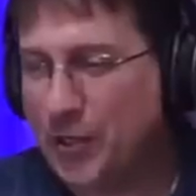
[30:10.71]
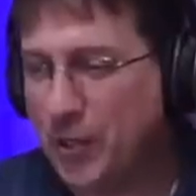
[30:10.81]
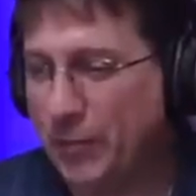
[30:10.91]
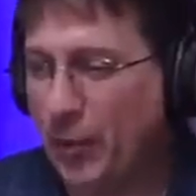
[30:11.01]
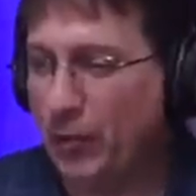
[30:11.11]
so
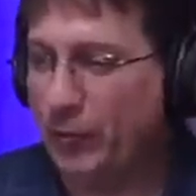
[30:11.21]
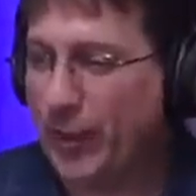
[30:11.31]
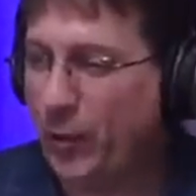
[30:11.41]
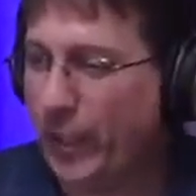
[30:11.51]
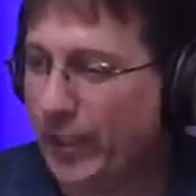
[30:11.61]
let me go over my
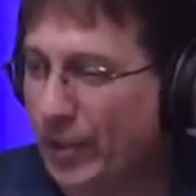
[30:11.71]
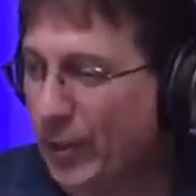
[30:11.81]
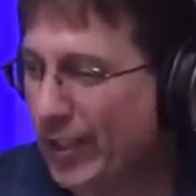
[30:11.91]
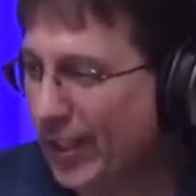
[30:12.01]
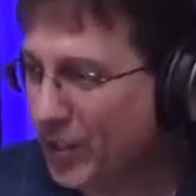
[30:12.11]
quick and
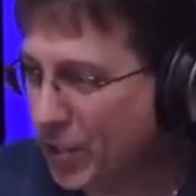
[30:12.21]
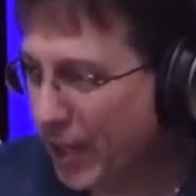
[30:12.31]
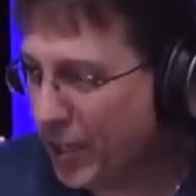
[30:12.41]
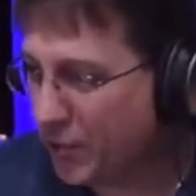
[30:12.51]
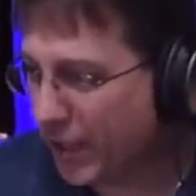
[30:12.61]
dirty list. You
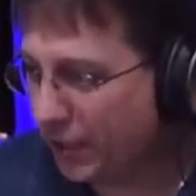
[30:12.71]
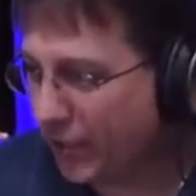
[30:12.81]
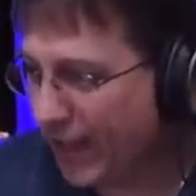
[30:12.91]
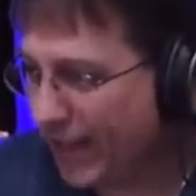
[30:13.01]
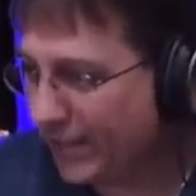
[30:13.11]
guys ready for
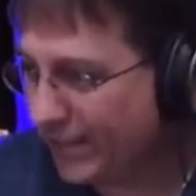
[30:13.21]
that?